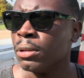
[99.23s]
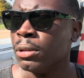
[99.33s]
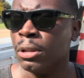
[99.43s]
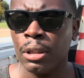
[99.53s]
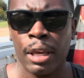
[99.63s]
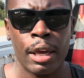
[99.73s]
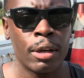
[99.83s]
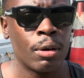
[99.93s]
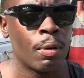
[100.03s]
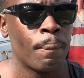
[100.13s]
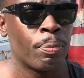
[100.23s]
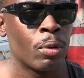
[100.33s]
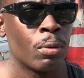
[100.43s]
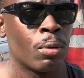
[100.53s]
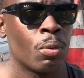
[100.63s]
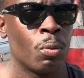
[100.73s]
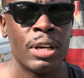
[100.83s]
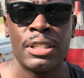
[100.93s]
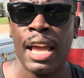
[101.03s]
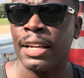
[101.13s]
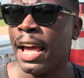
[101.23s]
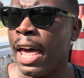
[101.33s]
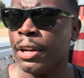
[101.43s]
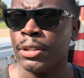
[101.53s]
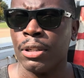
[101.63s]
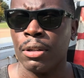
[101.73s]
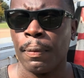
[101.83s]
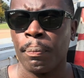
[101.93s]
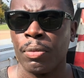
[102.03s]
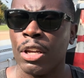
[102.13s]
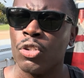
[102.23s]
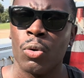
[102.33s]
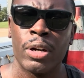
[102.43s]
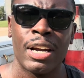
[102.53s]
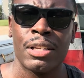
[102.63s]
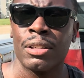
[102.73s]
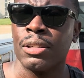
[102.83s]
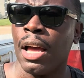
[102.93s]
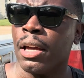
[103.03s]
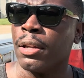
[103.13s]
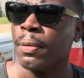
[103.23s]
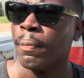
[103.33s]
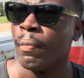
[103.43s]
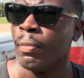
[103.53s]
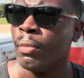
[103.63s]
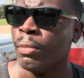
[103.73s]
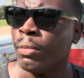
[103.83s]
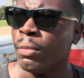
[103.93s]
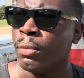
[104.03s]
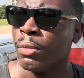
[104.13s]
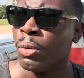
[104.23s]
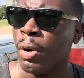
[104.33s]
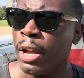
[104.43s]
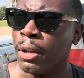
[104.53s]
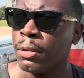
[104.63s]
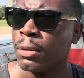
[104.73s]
Look at what technology is doing in our society, right?